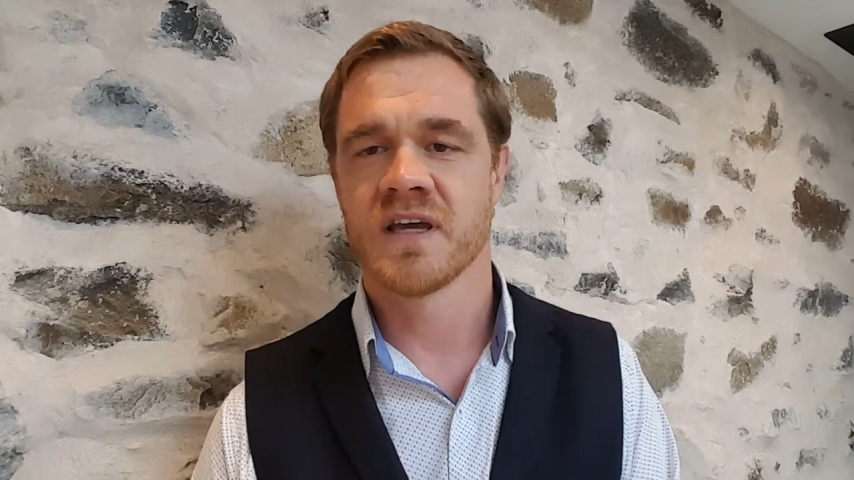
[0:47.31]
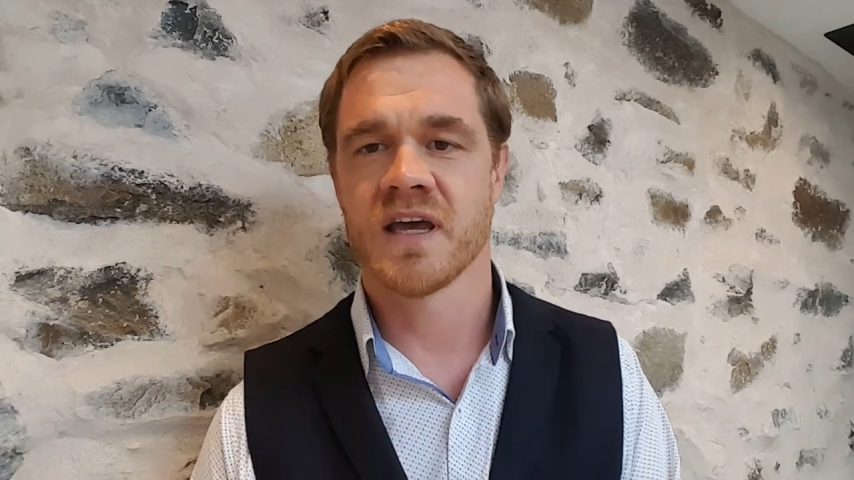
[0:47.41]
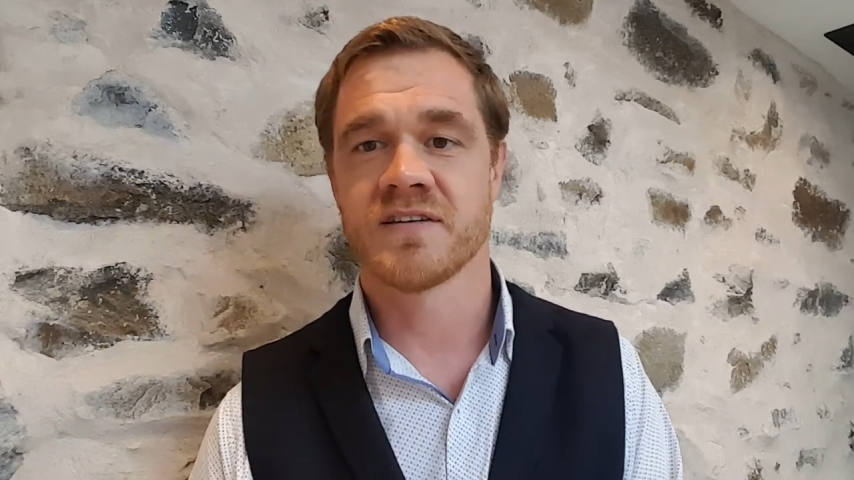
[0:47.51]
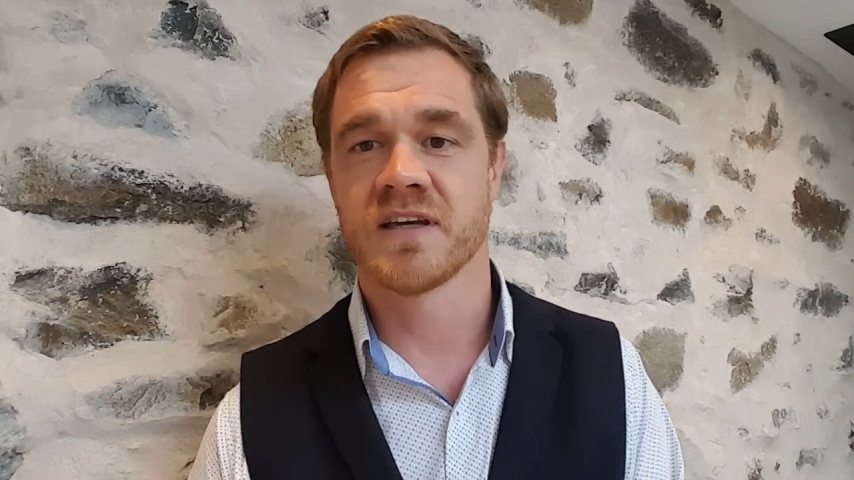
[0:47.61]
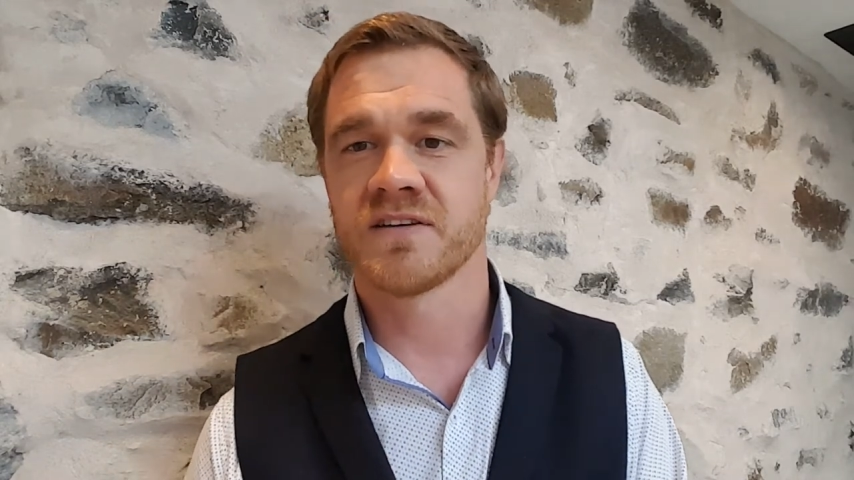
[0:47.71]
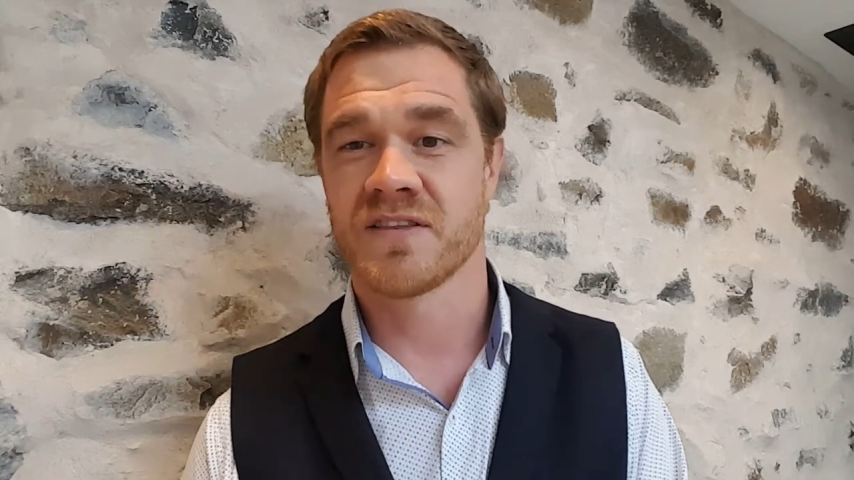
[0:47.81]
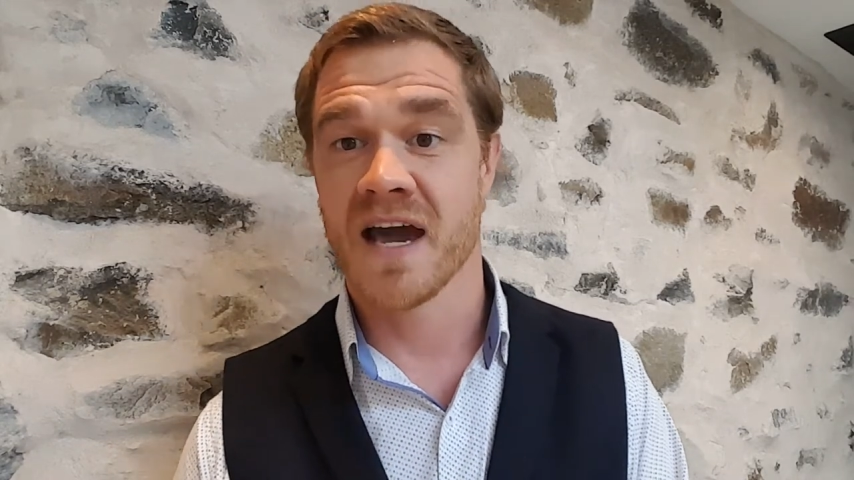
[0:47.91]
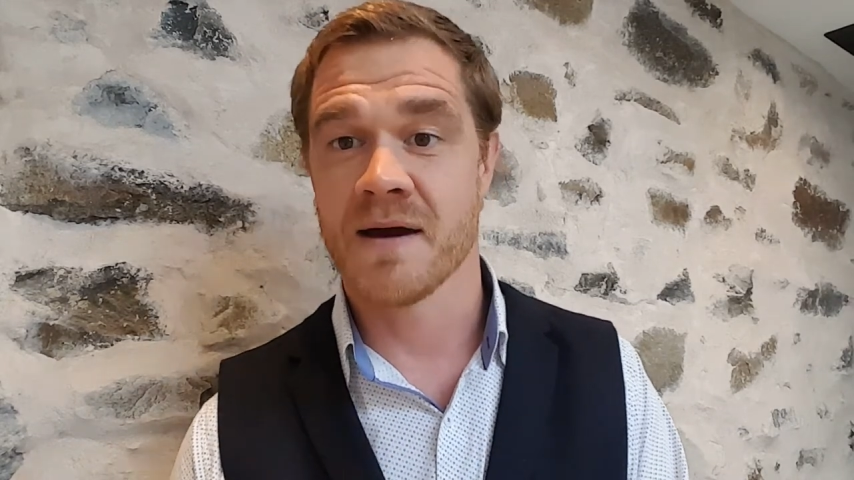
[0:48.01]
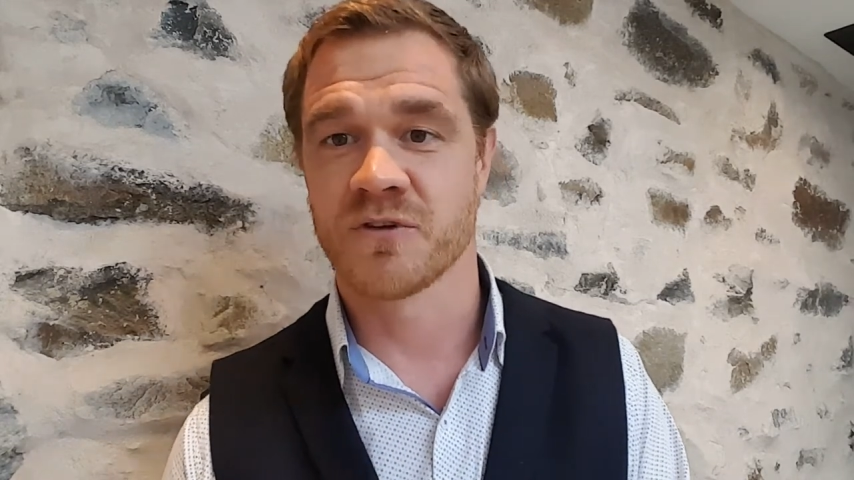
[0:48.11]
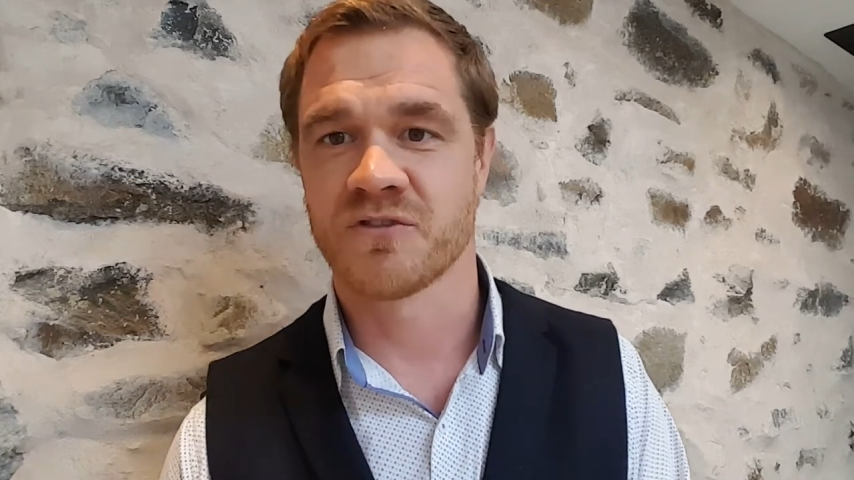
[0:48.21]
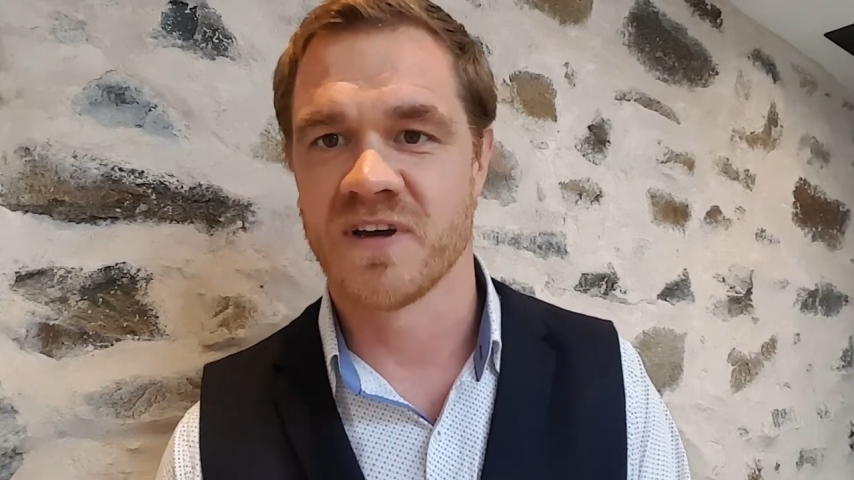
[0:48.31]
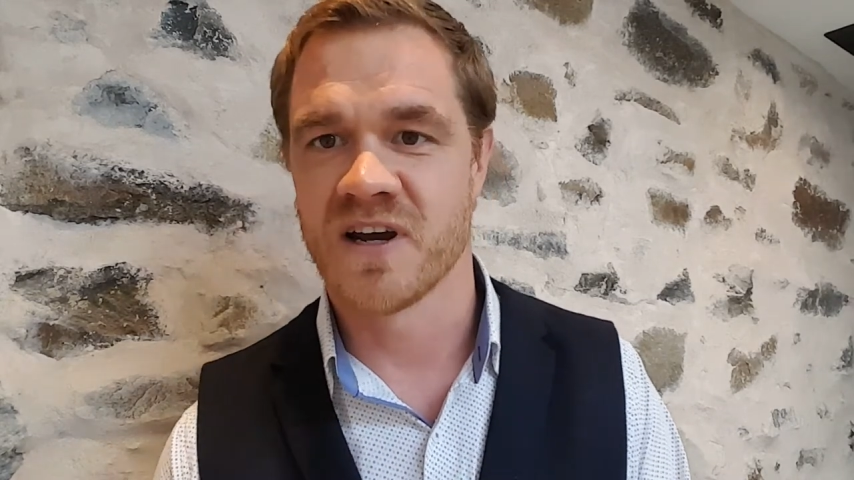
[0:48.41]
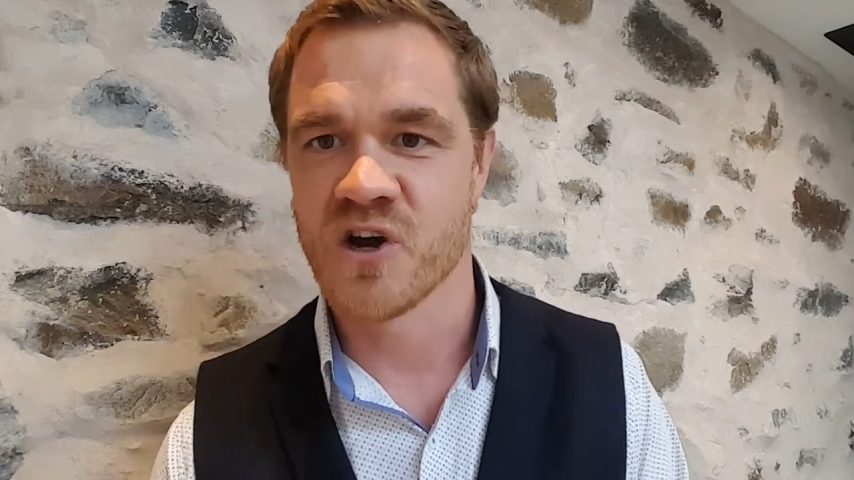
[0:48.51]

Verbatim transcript: getting into the atmosphere